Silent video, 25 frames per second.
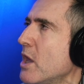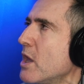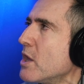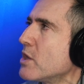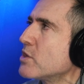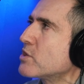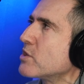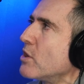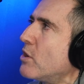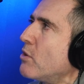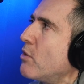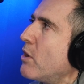
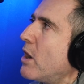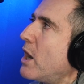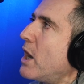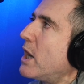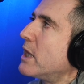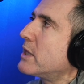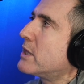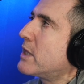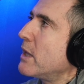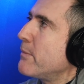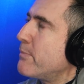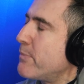So
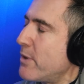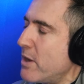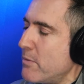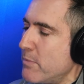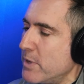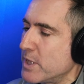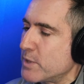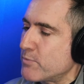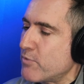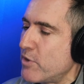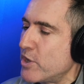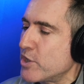I did put
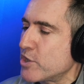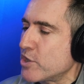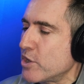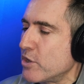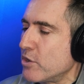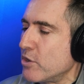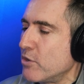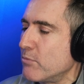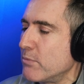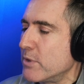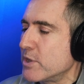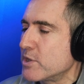immense pressure
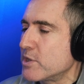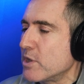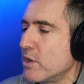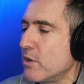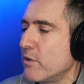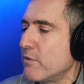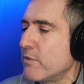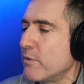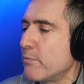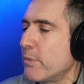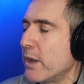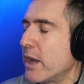on
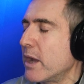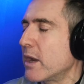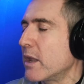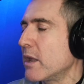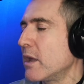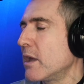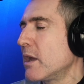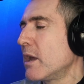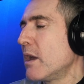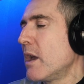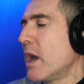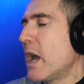myself about
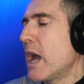it,